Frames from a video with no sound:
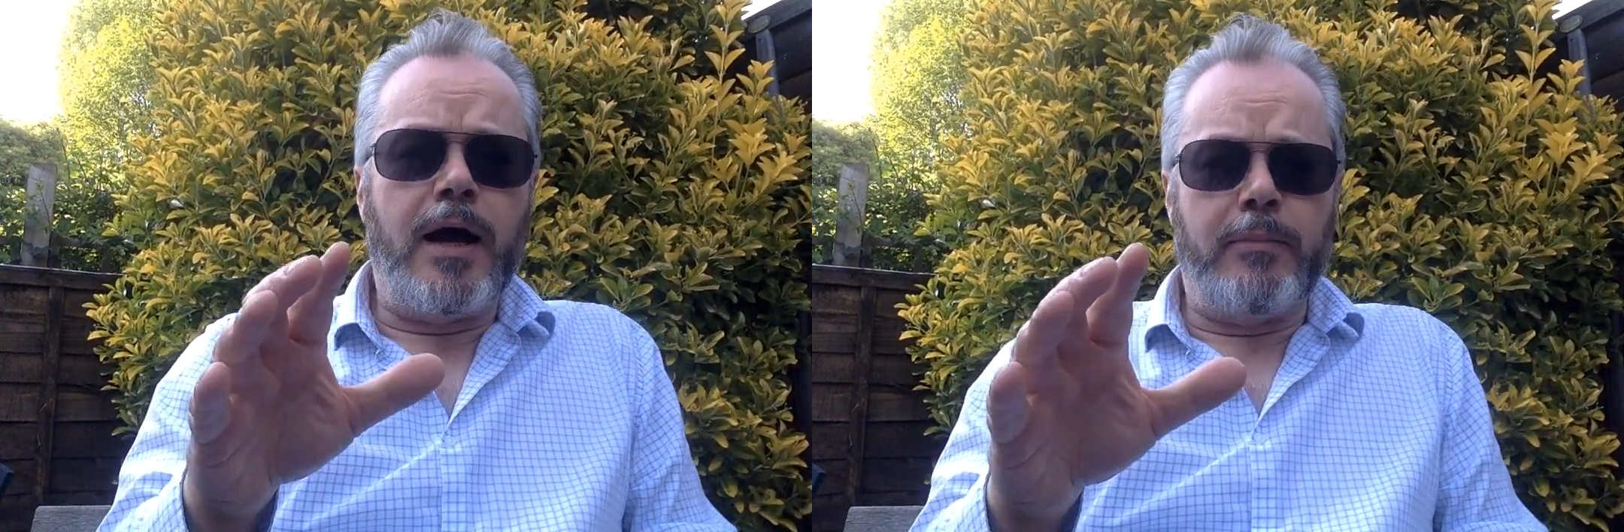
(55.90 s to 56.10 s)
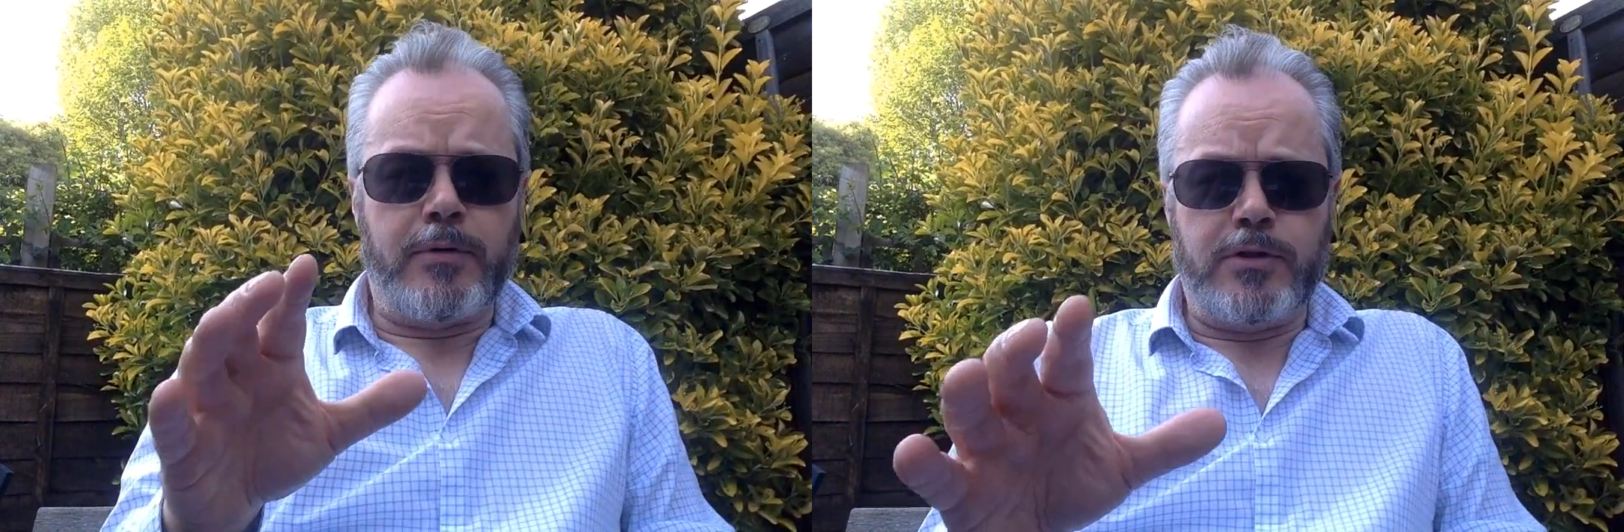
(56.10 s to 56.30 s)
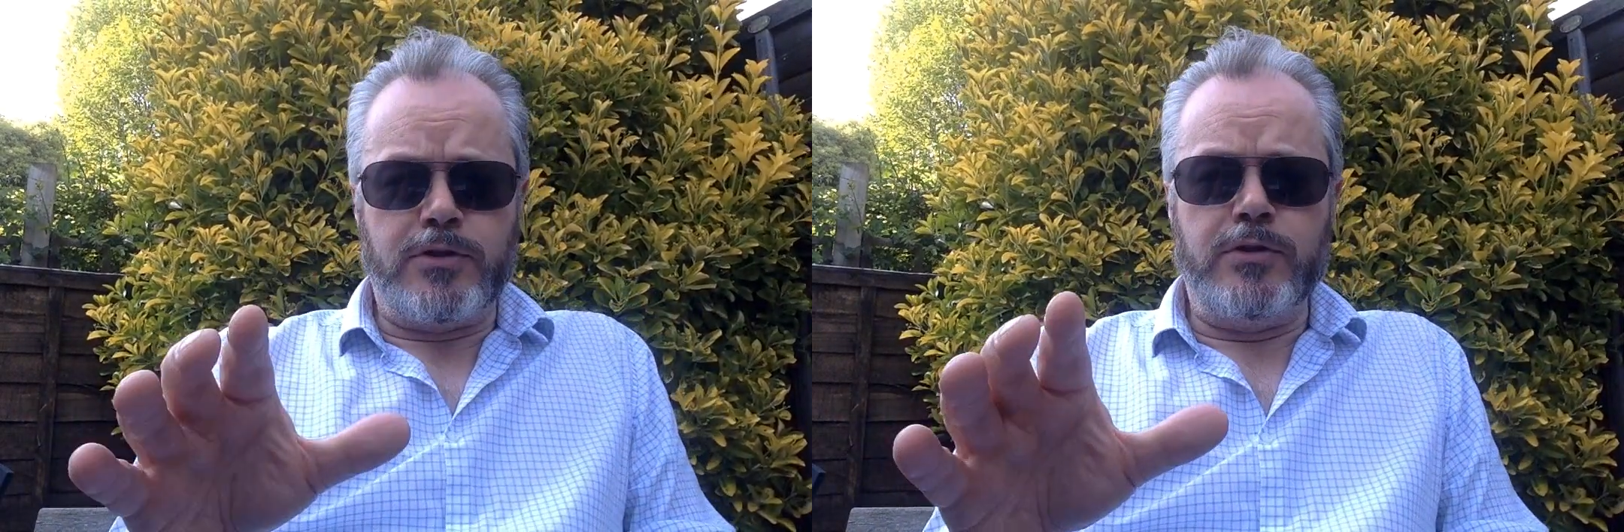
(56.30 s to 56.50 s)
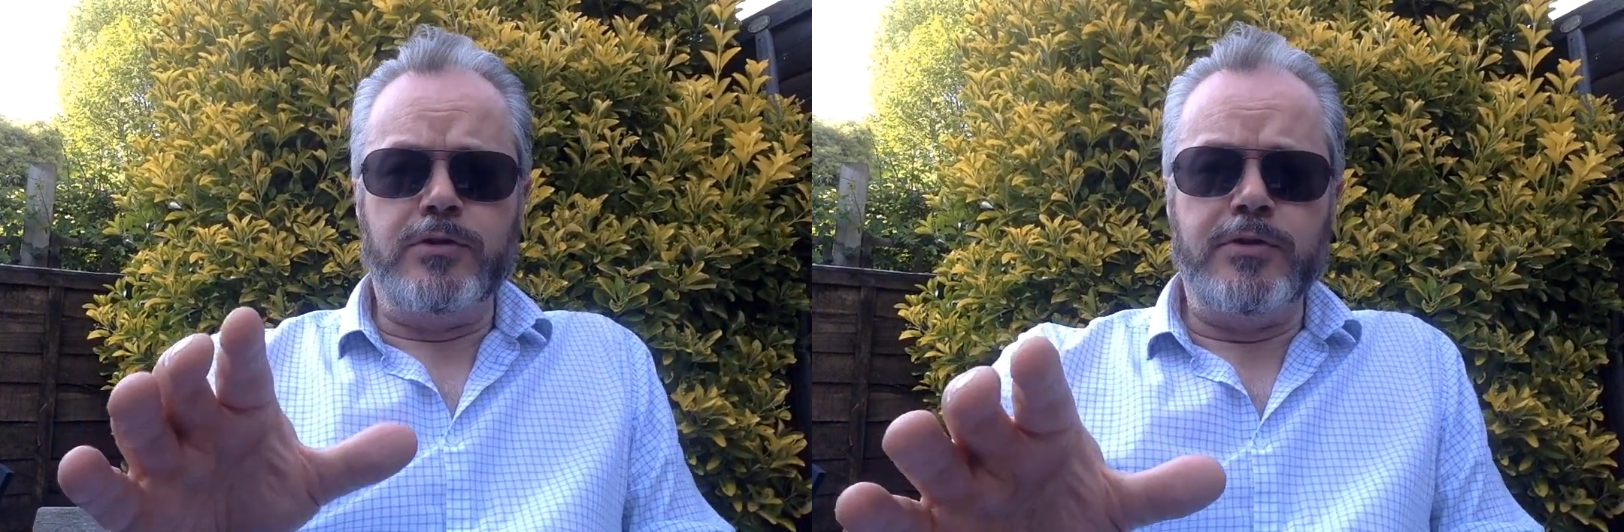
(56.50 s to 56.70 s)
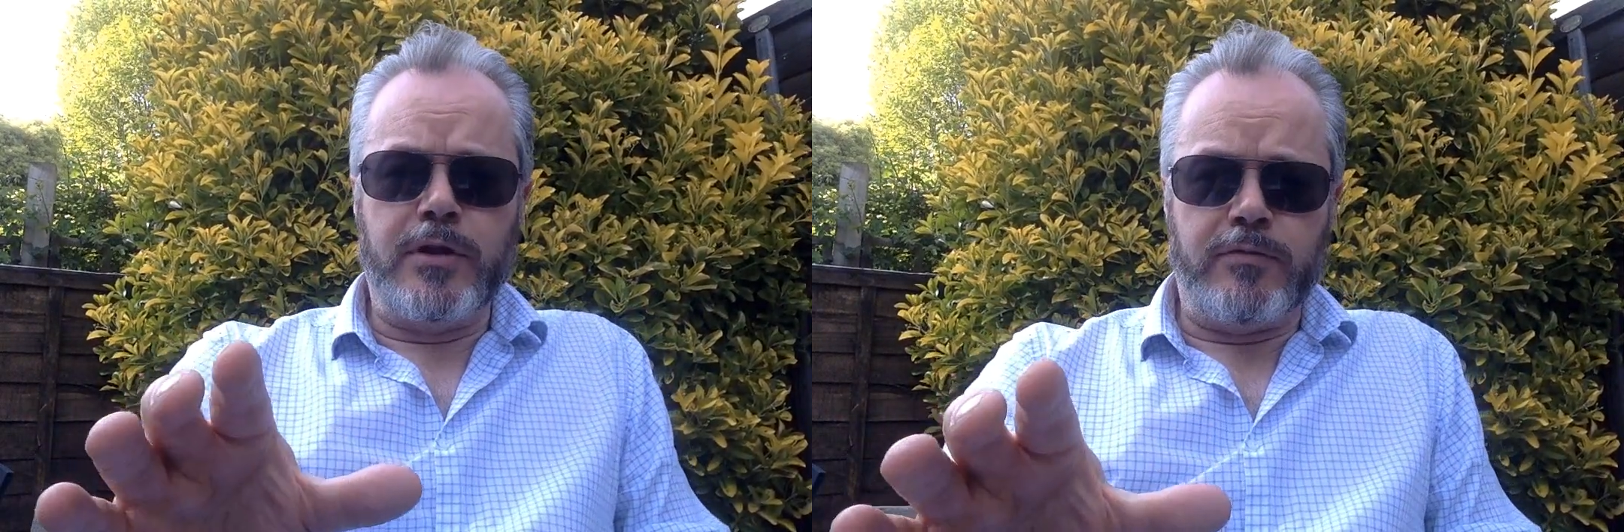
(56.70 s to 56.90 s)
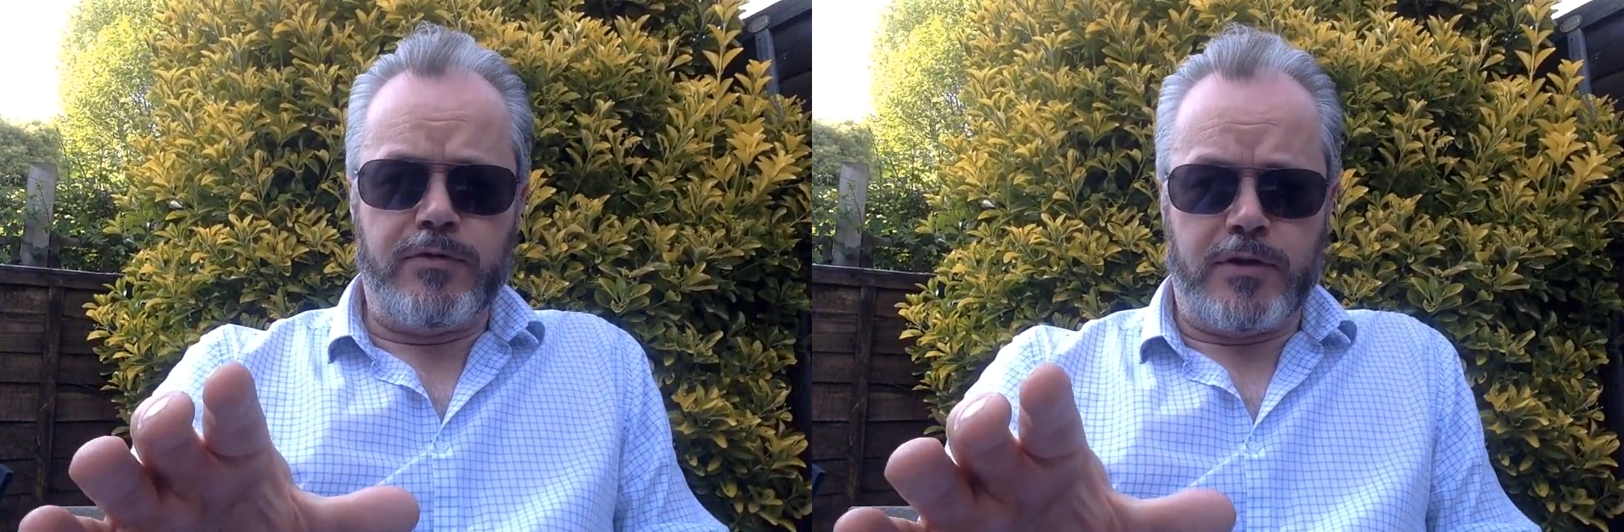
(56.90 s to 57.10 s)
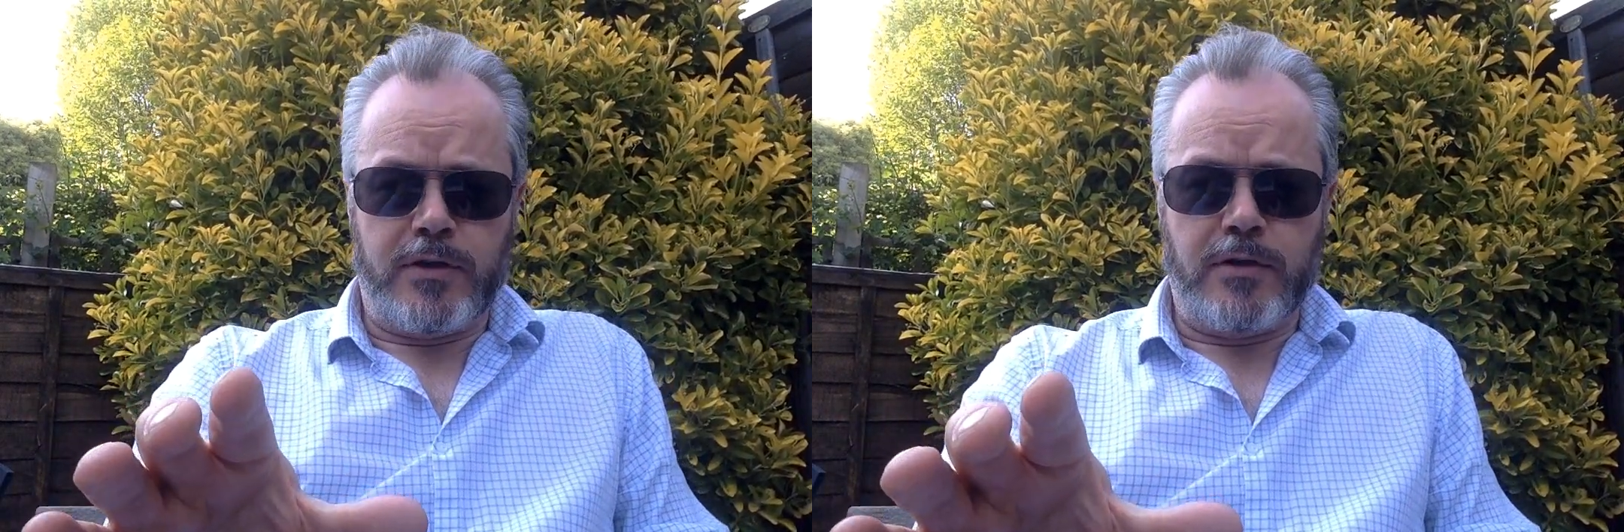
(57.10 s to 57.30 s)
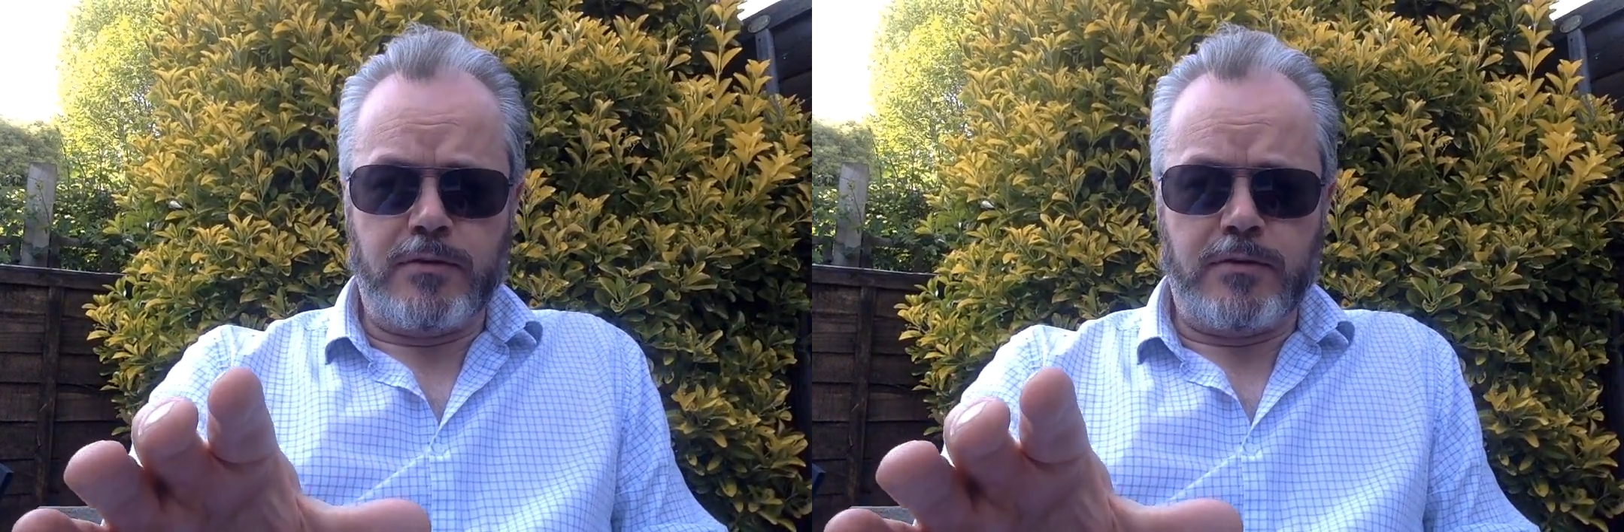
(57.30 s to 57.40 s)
I'm going to do you another video,